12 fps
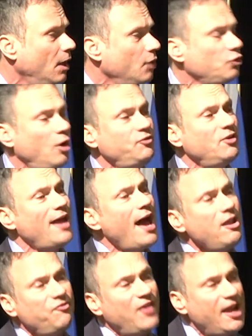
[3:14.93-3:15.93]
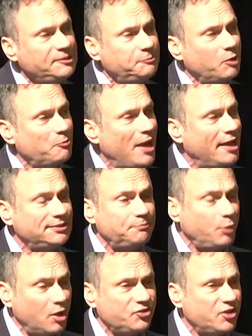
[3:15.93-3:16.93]
So if you're not a Facebook-based
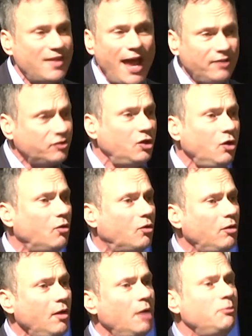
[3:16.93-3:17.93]
person, that's cool,